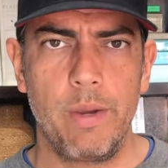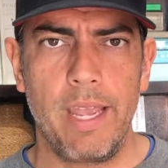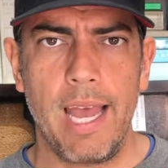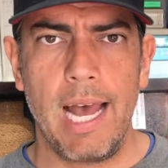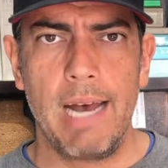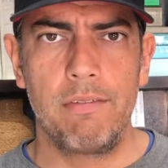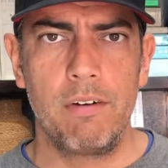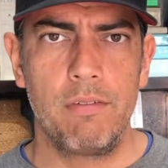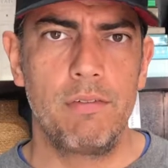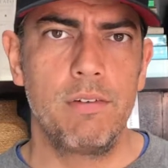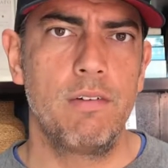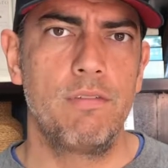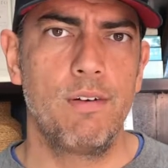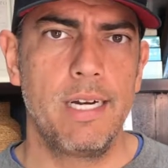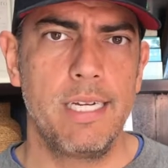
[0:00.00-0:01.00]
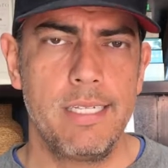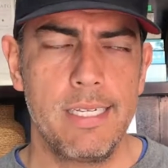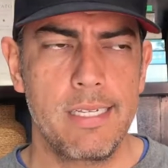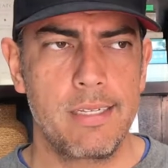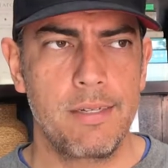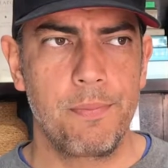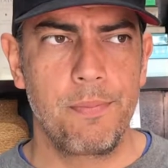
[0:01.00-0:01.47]
have of
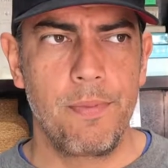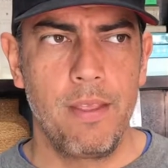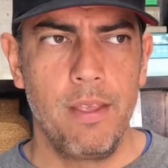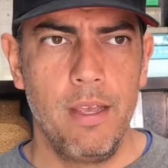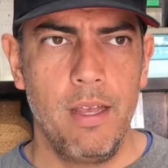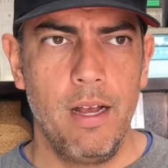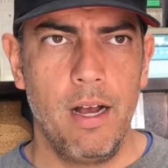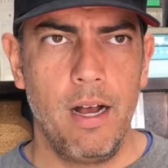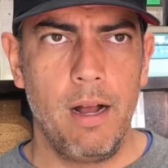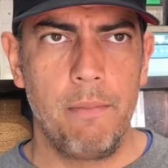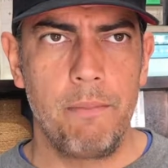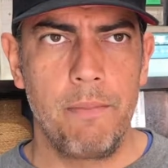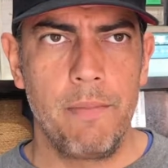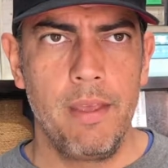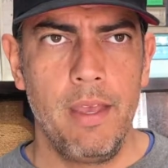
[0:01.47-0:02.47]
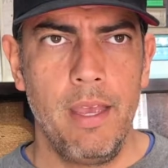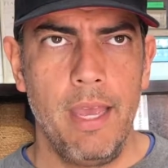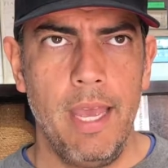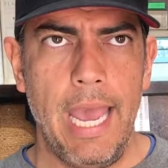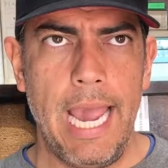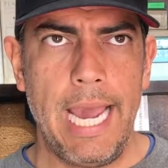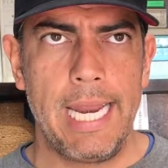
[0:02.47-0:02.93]
racism.
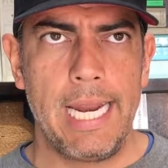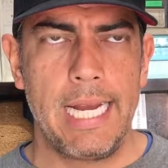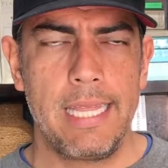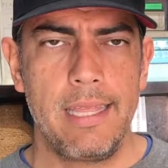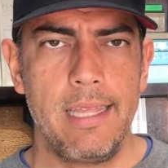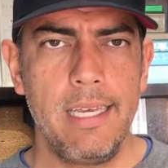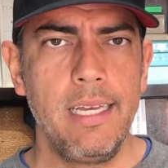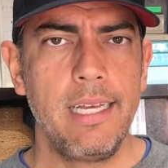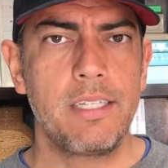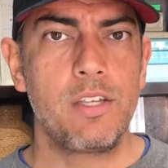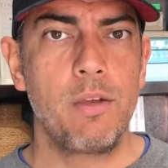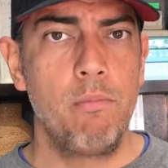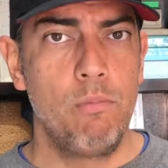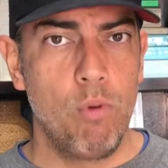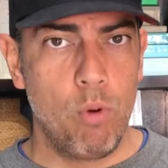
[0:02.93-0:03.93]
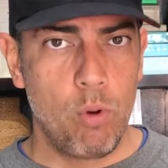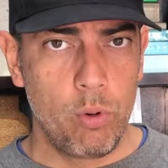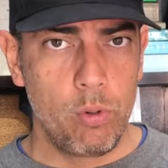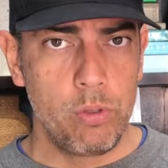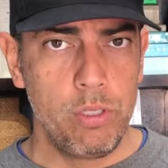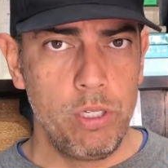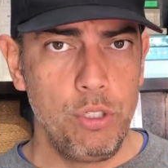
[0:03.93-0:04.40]
And I think it's
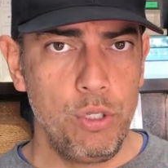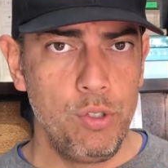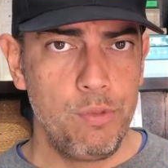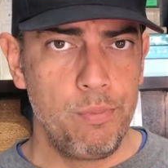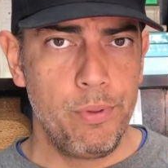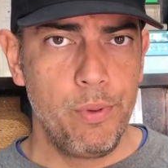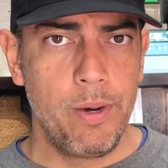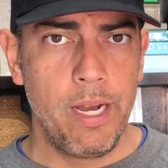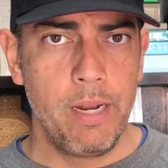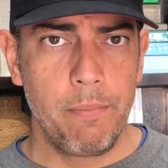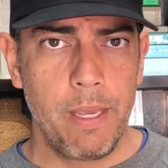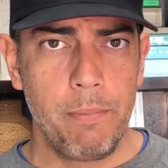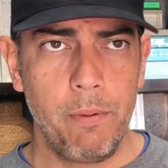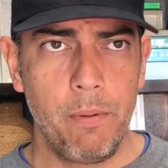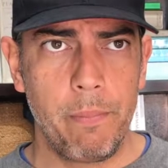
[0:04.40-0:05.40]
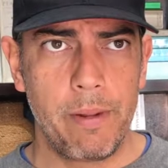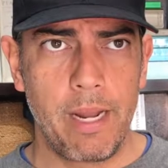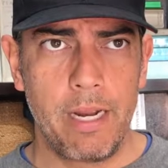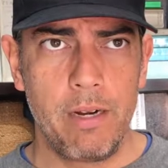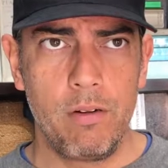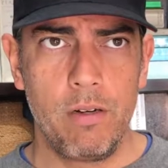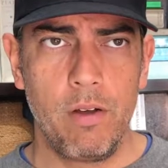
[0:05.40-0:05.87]
immoral to choose blue-eyed people, but I
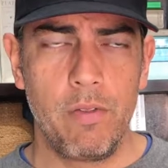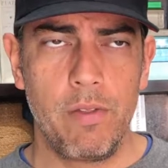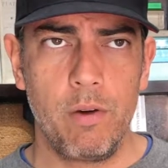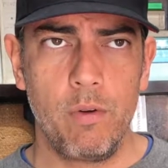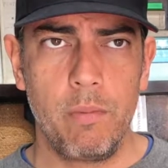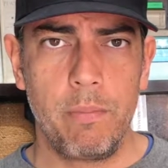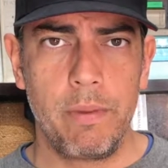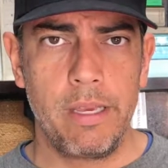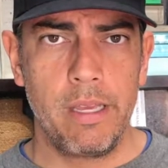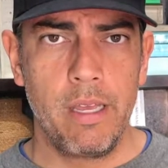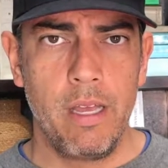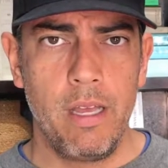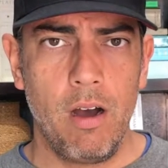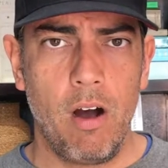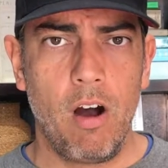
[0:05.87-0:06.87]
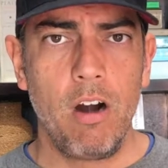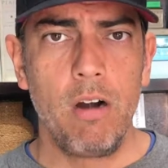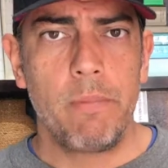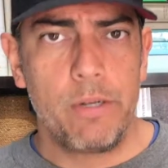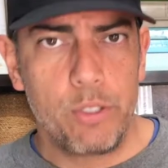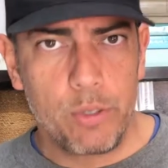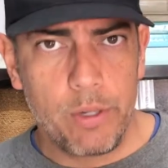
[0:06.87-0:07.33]
don't know that it would be
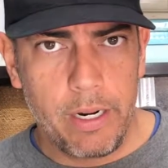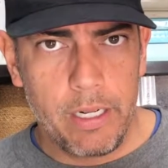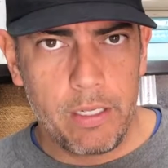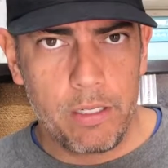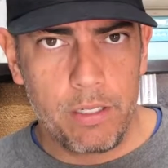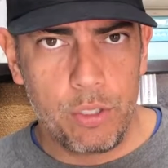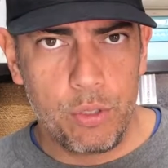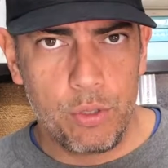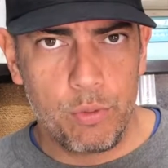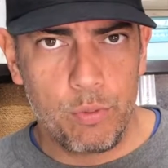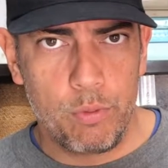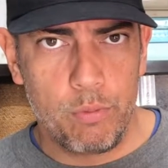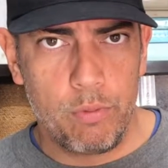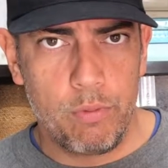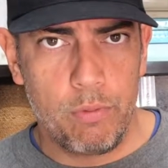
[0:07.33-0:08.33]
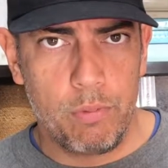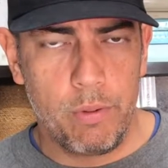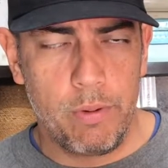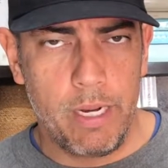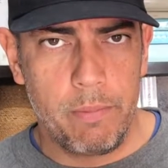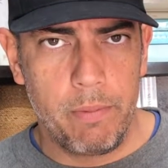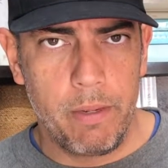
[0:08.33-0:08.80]
arbitrary to choose
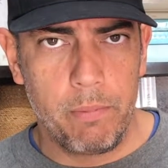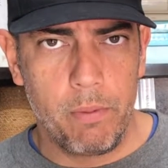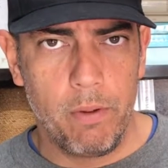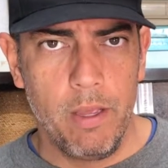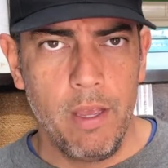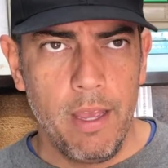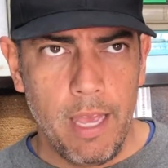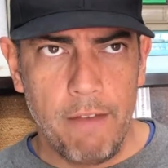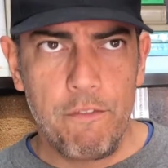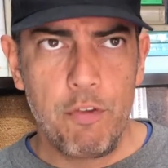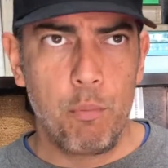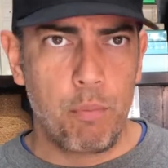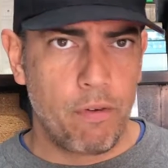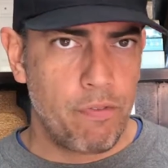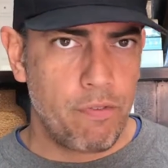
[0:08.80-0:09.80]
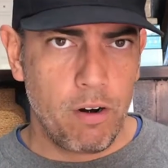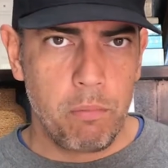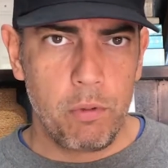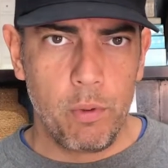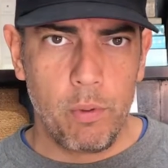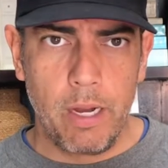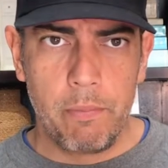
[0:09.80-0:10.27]
blue-eyed people. If you prefer
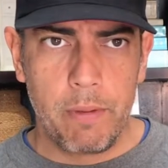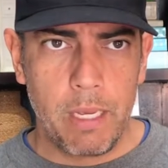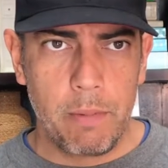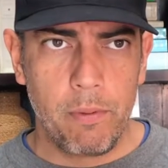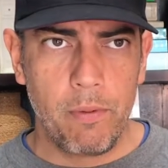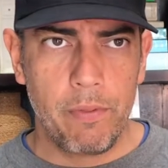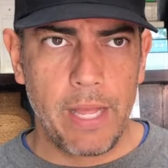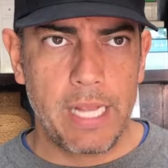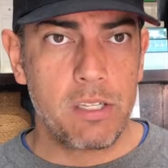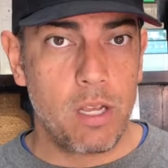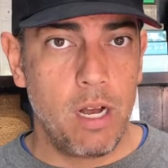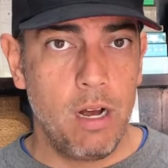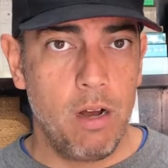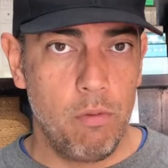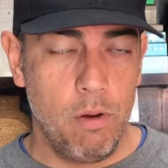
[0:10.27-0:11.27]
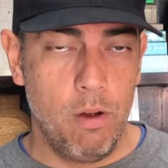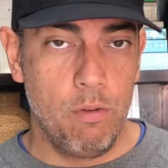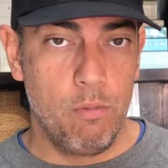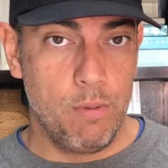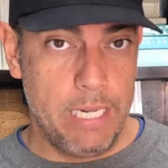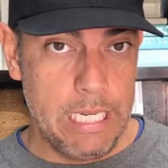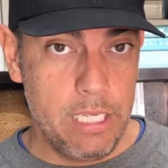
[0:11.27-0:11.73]
blue-eyed people, that's a
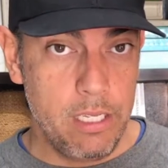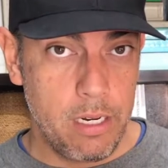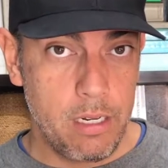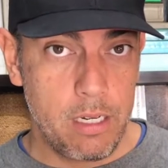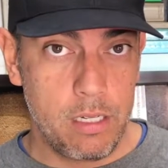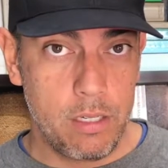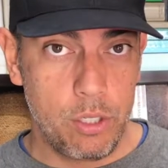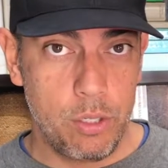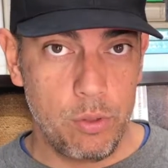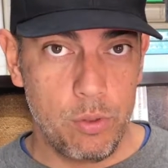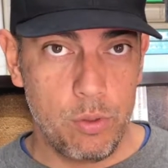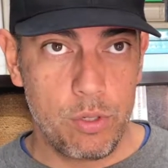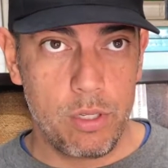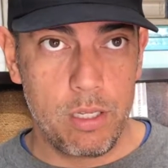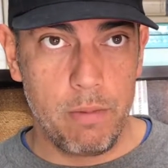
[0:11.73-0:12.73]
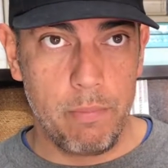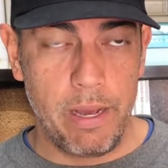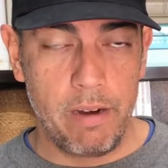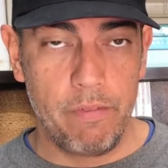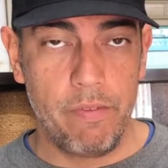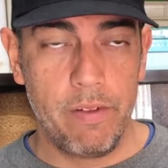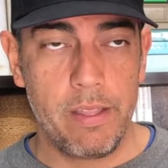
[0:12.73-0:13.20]
reason to choose to
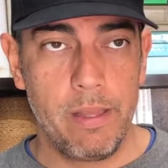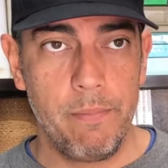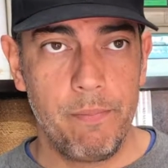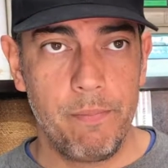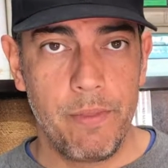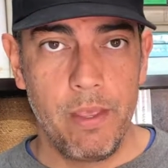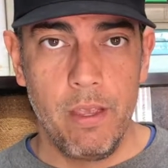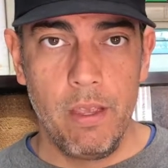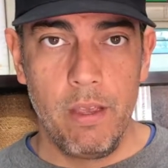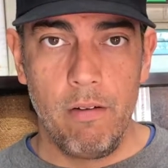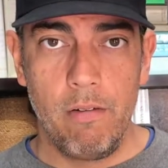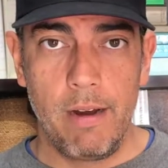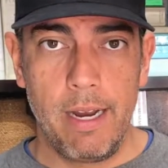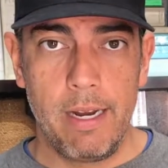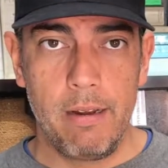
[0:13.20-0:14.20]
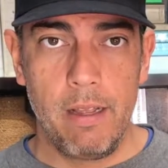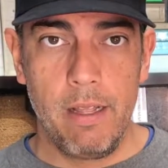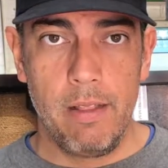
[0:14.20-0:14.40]
benefit them, right?